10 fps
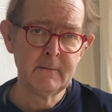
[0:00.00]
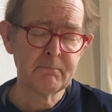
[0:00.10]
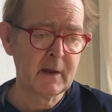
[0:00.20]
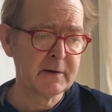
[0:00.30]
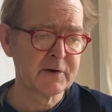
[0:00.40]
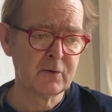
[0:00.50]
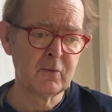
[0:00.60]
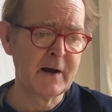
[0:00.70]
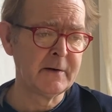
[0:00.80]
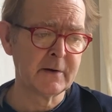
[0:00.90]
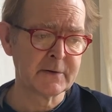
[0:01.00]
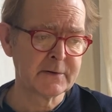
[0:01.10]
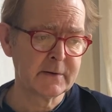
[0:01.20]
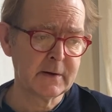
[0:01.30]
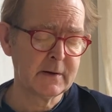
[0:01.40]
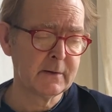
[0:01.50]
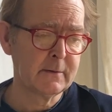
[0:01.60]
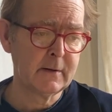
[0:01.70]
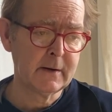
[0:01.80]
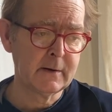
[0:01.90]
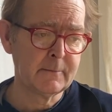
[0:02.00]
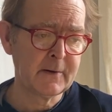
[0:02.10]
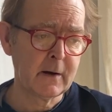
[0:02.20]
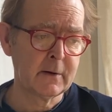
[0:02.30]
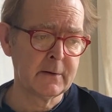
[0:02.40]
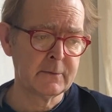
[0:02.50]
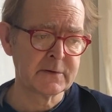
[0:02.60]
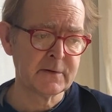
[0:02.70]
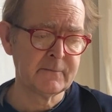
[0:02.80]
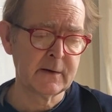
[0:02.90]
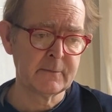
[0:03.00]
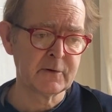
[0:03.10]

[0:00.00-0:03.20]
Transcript: And it's horrendous. And apparently it was developed